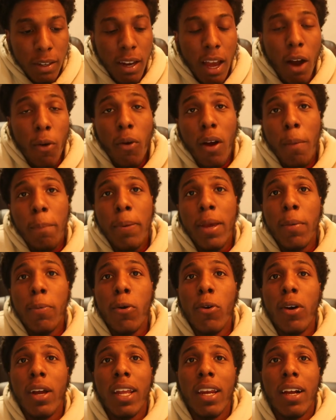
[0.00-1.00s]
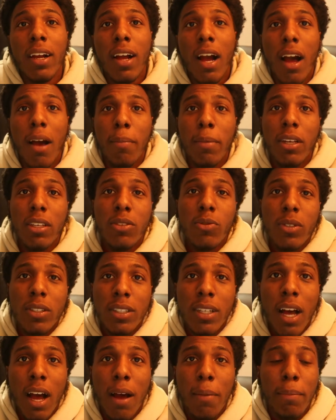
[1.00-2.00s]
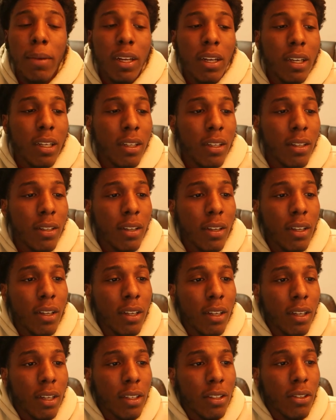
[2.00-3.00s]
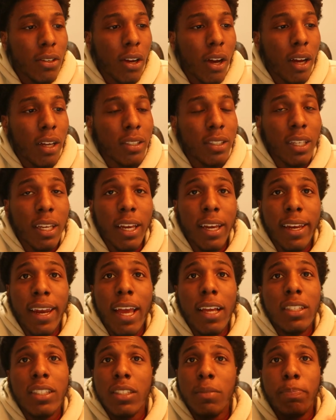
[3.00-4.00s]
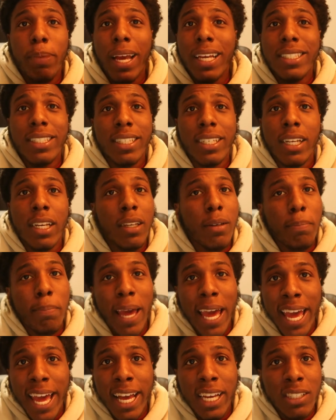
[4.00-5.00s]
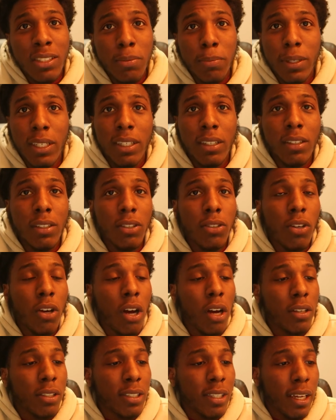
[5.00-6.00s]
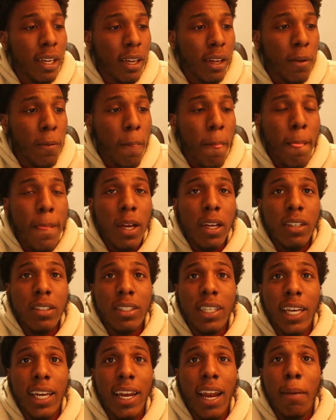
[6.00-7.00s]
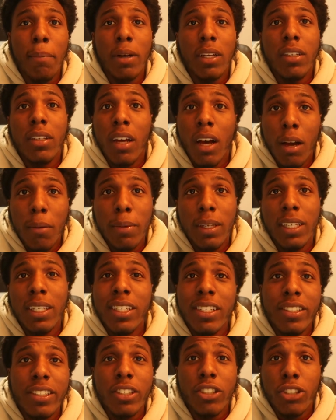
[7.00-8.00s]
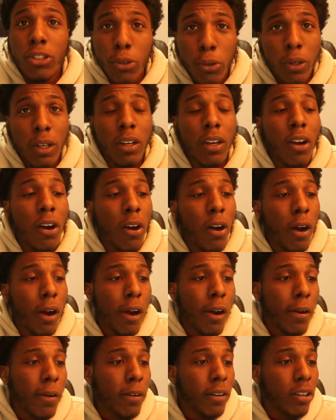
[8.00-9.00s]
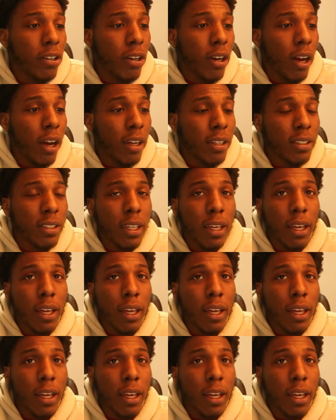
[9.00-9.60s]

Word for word: Now, what people in the comments was commenting, you know what I'm saying? They just basically bashed me, you know what I'm saying? Saying I'm a dummy, he's a shooting guard, you know what I'm